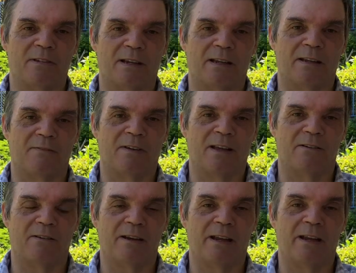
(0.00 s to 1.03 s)
to live
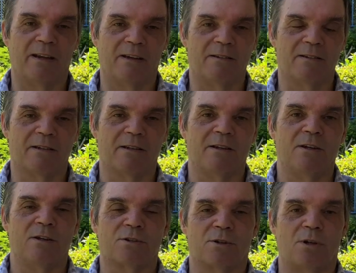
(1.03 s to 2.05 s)
here in England,
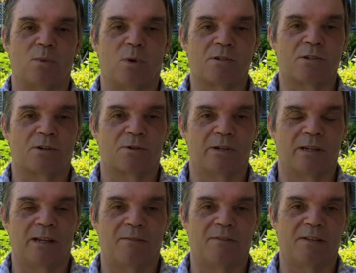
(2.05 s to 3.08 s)
so he wasn't going to
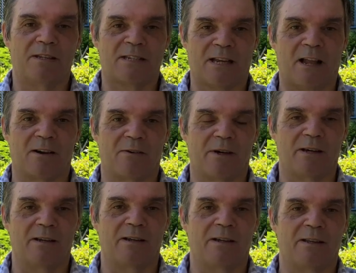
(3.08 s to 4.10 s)
give her the
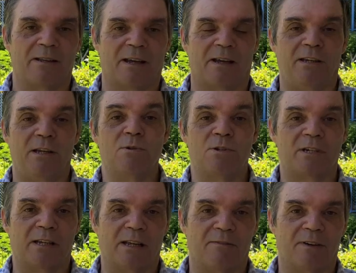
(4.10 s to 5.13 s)
salary that he used
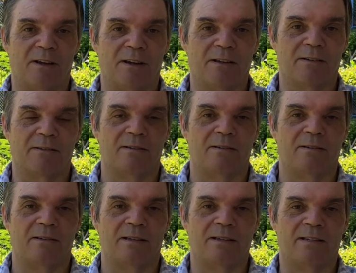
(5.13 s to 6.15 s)
to give her
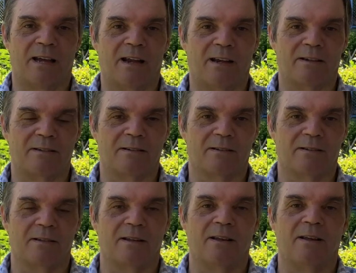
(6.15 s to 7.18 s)
in Thailand.
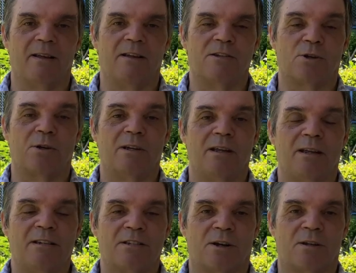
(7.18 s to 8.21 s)
So
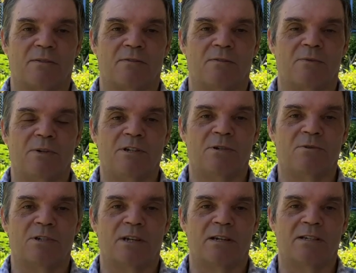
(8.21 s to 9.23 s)
he sort of
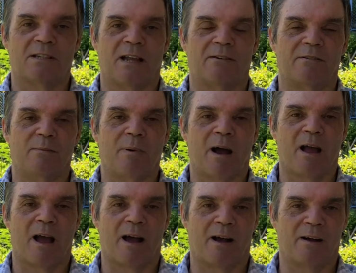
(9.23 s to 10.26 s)
reduced her salary by
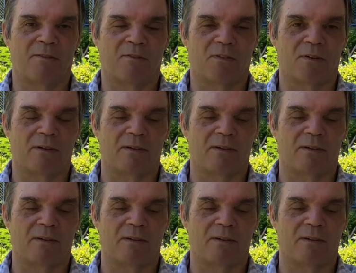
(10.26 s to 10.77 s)
half.